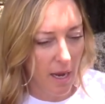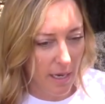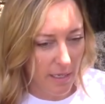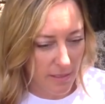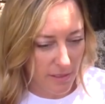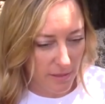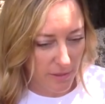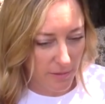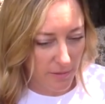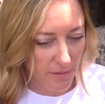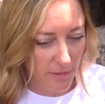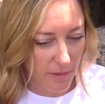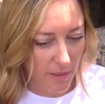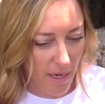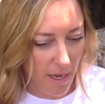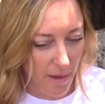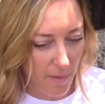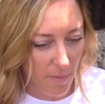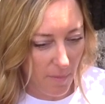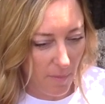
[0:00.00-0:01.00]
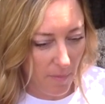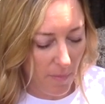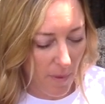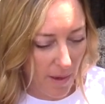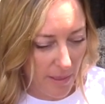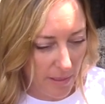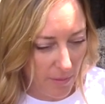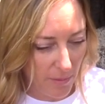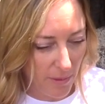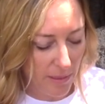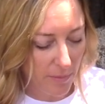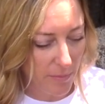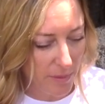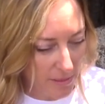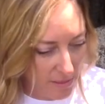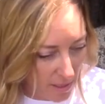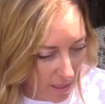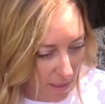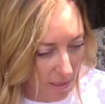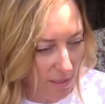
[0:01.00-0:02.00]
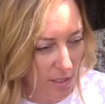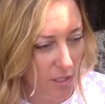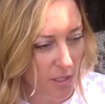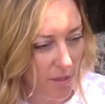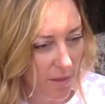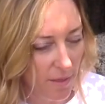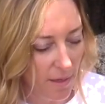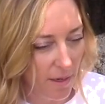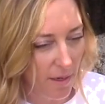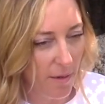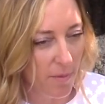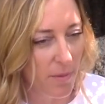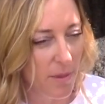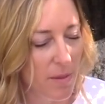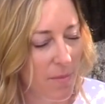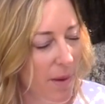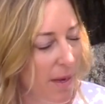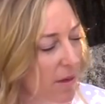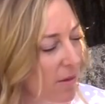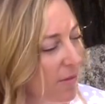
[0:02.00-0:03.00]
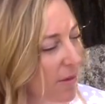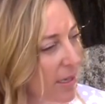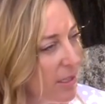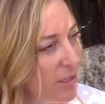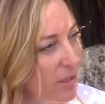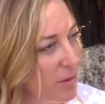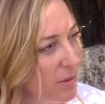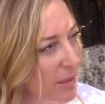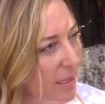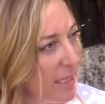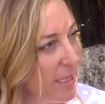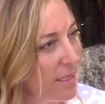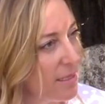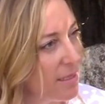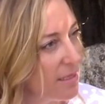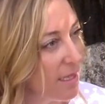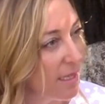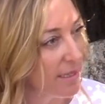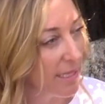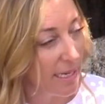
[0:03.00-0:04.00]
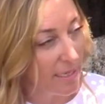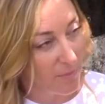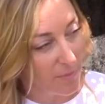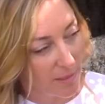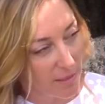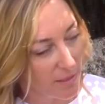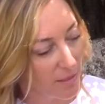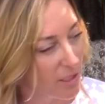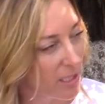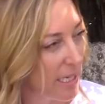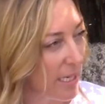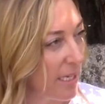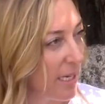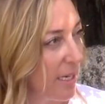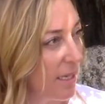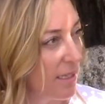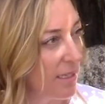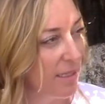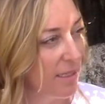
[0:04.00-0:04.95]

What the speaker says: I do body work, massage therapy, myofascial release, alignment training,